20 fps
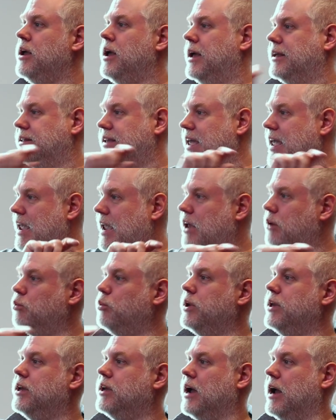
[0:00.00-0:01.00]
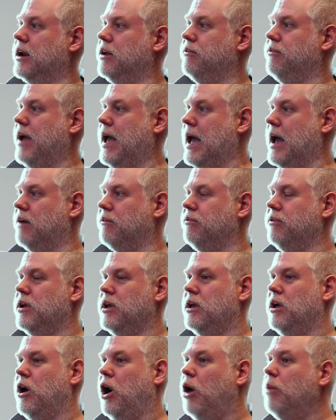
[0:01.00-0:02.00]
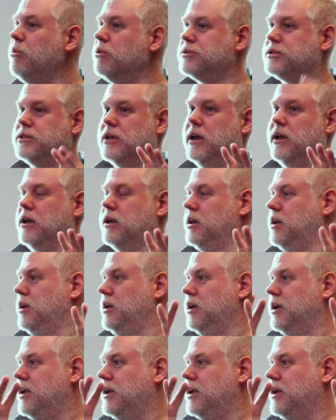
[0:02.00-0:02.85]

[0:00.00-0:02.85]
And can we kind of have almost like